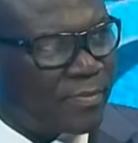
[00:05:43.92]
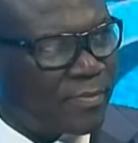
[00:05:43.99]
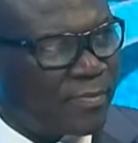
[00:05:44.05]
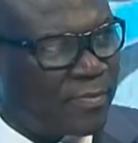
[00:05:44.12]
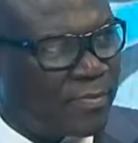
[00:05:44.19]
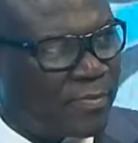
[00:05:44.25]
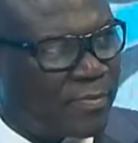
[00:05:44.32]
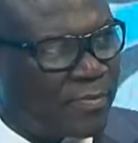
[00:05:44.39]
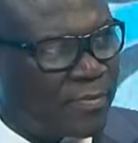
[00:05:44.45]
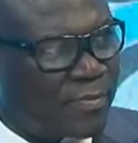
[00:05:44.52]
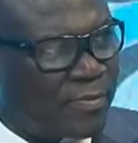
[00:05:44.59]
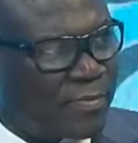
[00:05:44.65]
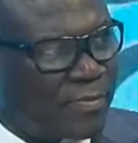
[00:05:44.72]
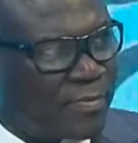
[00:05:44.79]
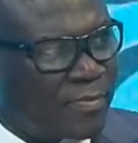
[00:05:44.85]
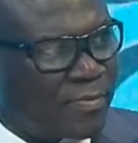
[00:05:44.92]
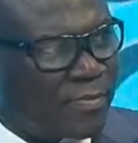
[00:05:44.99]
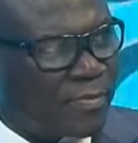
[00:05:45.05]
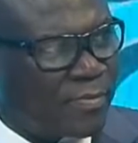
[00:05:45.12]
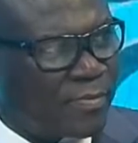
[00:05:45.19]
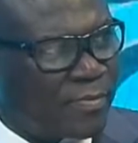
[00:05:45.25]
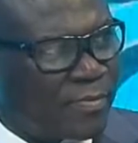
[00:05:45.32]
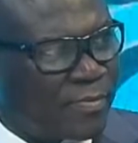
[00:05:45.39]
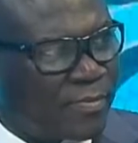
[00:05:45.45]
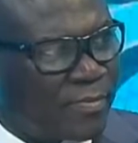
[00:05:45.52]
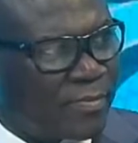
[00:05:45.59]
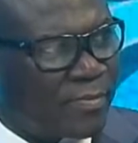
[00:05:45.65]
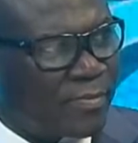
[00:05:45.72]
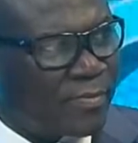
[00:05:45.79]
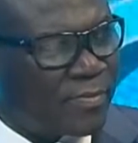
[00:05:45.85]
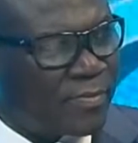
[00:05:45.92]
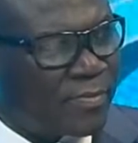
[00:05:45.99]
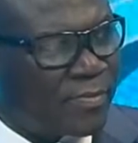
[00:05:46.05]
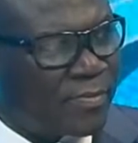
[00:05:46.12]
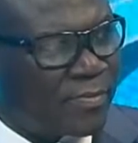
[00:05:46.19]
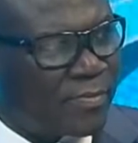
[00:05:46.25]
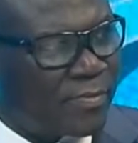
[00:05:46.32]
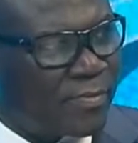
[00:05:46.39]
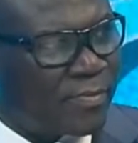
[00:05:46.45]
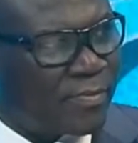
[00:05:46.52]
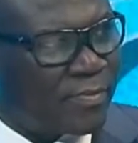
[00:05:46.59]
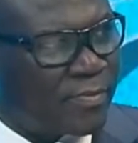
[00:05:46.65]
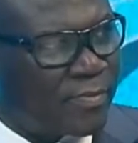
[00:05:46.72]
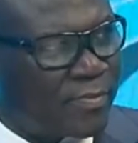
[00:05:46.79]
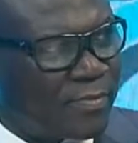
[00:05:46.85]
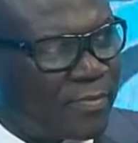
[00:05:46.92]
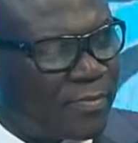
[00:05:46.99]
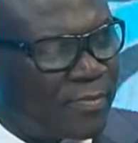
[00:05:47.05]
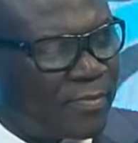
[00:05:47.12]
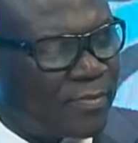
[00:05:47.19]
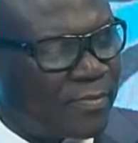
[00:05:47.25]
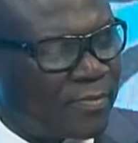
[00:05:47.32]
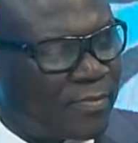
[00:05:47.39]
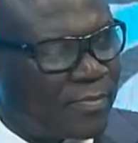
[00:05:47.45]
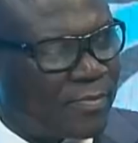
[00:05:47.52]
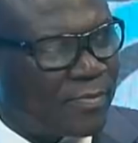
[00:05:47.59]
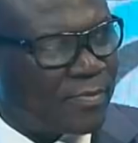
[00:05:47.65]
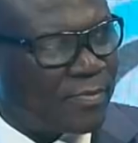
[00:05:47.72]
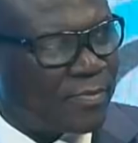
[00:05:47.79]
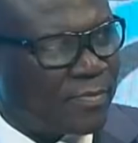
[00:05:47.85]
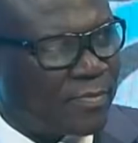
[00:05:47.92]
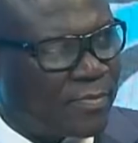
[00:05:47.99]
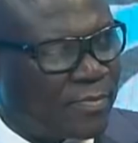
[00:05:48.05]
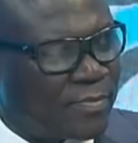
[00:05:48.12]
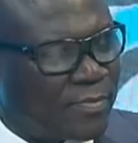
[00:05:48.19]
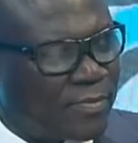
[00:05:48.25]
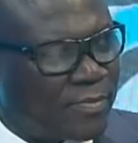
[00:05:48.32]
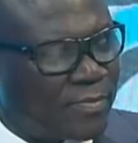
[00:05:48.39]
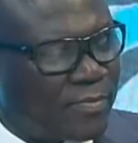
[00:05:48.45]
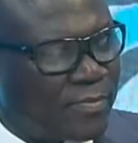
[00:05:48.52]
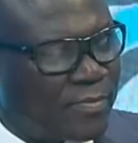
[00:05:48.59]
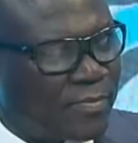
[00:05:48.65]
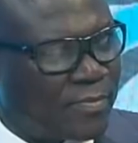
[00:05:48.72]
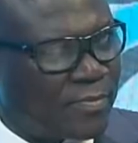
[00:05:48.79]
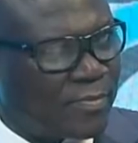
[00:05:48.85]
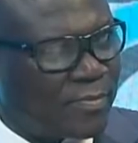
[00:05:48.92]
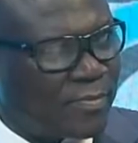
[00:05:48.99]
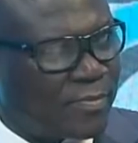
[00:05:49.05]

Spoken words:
(silent)